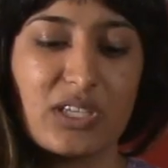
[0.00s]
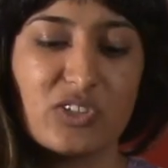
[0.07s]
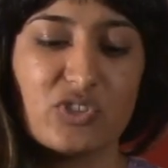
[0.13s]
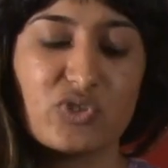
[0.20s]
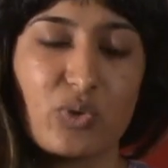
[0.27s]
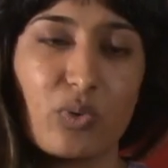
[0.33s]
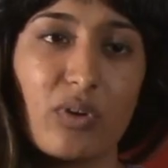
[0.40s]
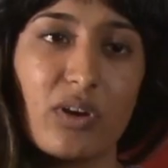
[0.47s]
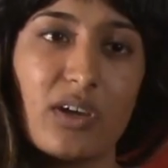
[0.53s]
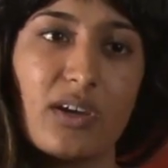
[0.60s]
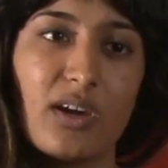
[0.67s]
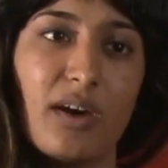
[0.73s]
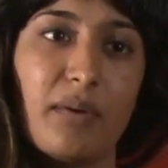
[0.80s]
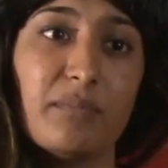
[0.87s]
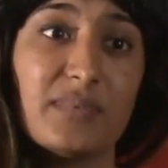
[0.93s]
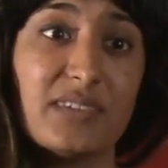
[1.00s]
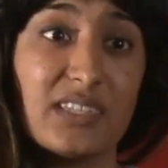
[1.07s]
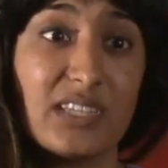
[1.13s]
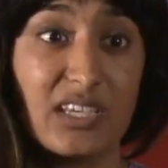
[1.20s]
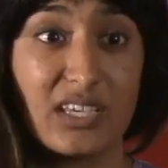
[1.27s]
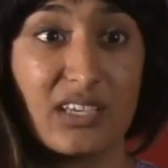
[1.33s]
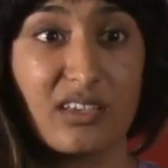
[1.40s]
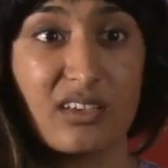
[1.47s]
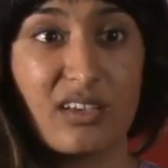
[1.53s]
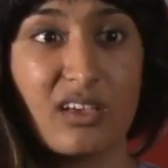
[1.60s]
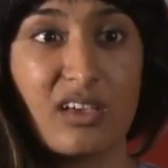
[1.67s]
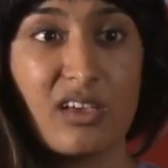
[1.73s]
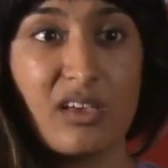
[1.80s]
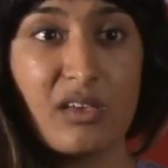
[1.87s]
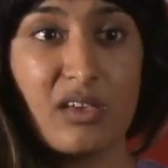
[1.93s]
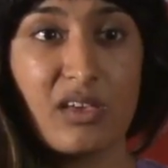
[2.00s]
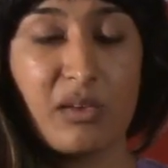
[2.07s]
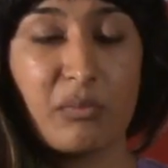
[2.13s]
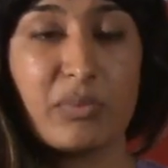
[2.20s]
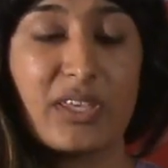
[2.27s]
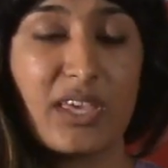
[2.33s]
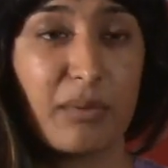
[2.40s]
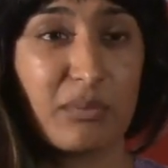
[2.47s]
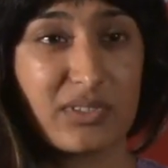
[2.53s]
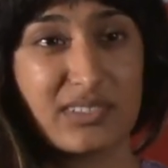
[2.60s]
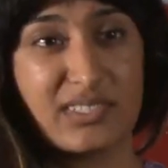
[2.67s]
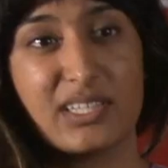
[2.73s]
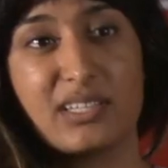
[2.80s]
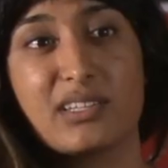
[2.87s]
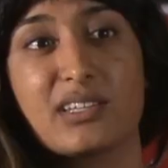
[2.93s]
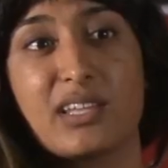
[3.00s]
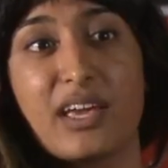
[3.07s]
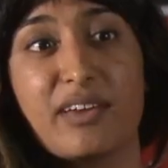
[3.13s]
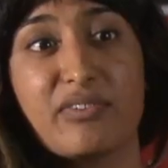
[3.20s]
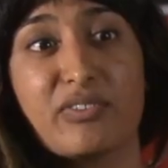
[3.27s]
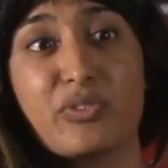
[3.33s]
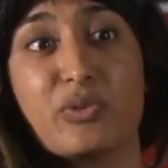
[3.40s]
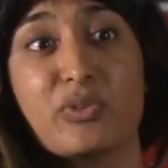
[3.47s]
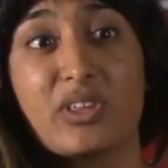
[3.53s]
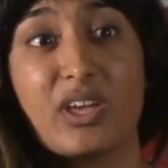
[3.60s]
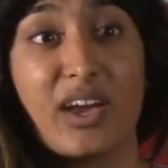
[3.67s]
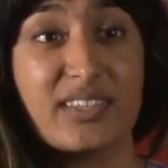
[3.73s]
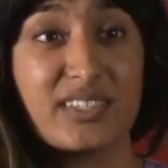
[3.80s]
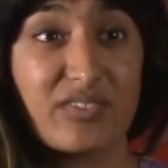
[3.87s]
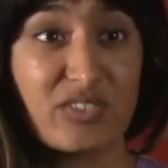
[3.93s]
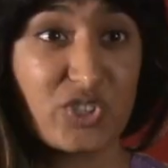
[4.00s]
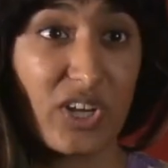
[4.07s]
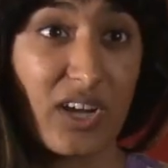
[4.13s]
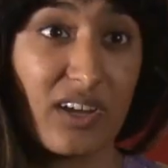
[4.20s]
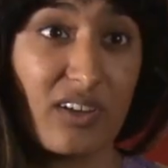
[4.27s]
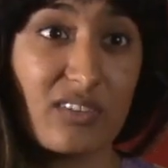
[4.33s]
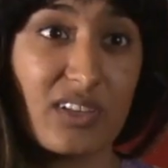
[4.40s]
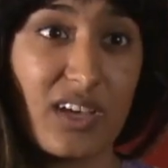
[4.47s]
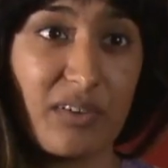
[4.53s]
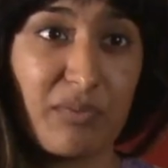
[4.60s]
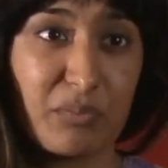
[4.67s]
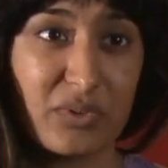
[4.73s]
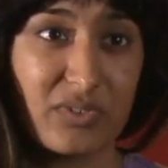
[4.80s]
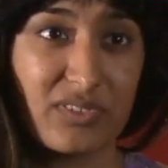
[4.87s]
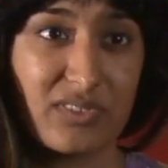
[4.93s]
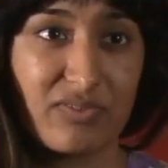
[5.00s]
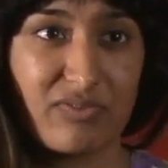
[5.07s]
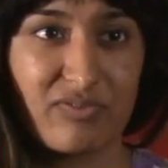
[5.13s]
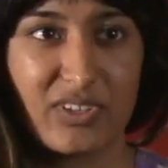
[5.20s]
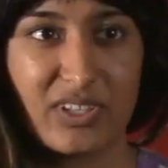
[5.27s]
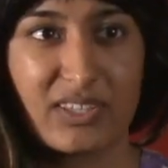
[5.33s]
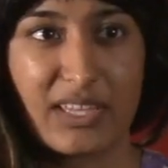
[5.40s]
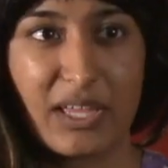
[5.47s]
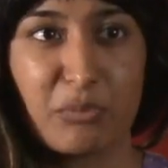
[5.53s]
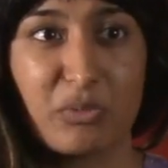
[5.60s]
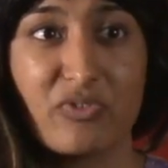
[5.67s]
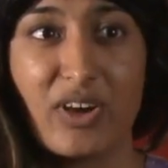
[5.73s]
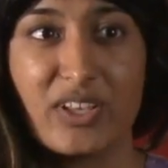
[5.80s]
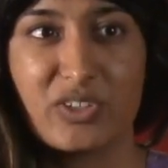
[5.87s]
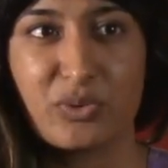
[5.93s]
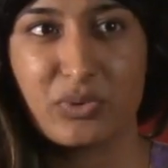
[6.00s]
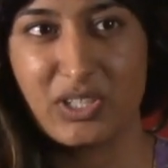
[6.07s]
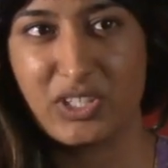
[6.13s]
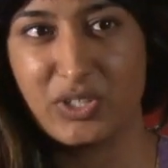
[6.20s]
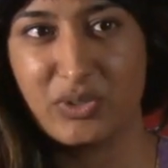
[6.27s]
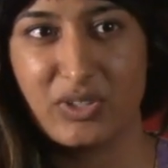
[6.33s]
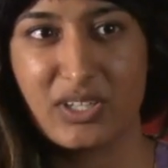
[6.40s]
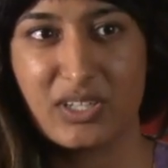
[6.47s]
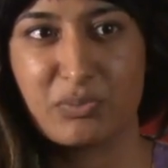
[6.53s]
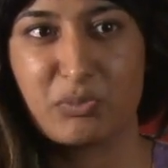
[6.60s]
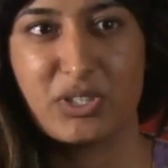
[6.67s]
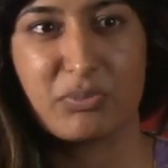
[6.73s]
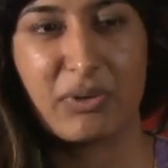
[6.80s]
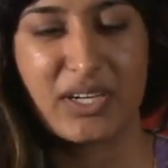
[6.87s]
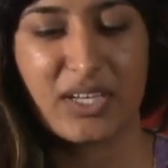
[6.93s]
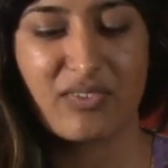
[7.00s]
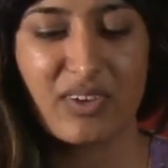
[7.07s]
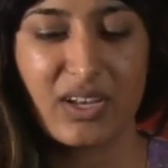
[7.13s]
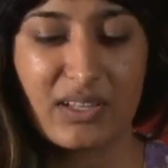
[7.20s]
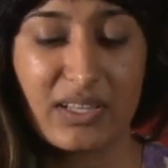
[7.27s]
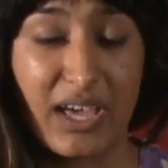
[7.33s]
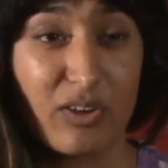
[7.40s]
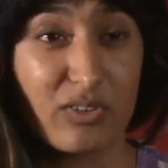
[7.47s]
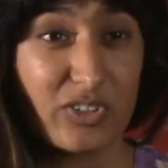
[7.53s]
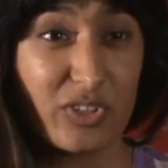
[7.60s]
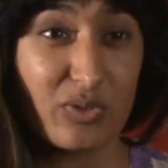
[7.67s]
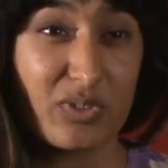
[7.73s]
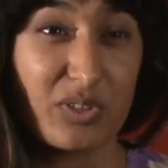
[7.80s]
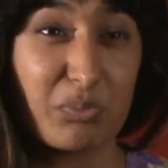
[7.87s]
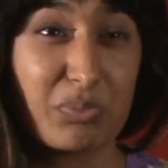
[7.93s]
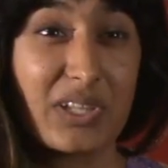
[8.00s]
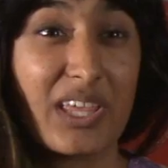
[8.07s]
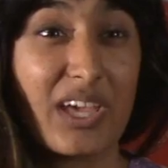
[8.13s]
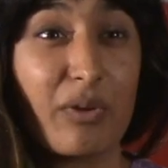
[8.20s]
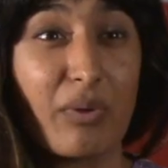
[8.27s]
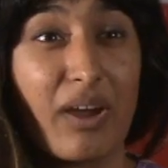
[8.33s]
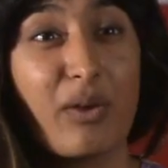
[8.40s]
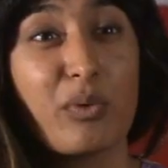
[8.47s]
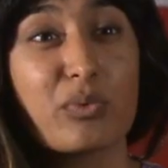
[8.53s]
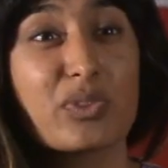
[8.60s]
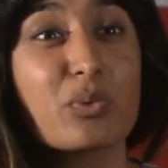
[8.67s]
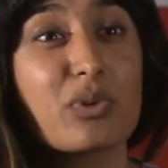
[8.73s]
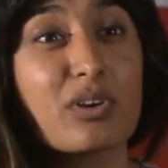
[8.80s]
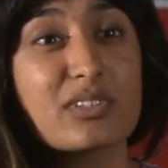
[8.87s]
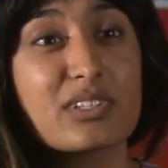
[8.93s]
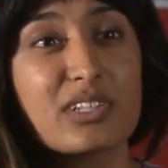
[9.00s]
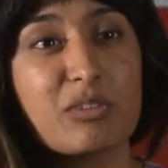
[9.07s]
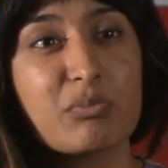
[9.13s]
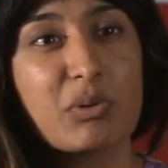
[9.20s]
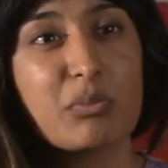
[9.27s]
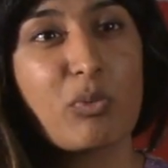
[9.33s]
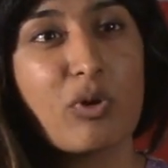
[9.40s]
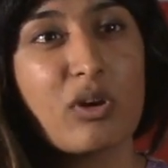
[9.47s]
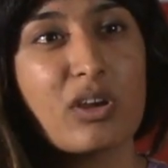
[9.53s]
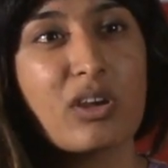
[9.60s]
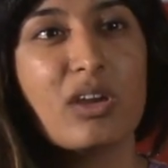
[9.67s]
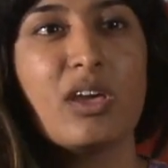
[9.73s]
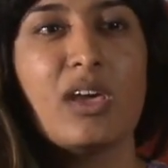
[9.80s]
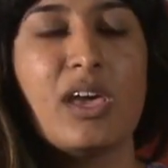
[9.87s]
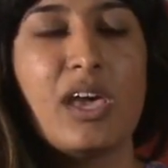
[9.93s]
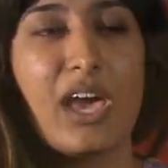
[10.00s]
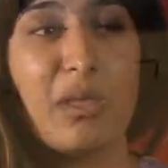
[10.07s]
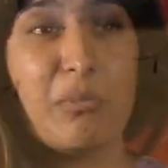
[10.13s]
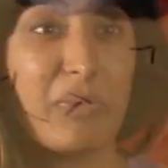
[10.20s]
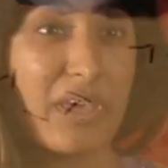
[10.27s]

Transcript: enjoy um, seeing being able to see life through the eyes of a child, I feel like that provides a really unique perspective and allows you to play around with the world a little bit more and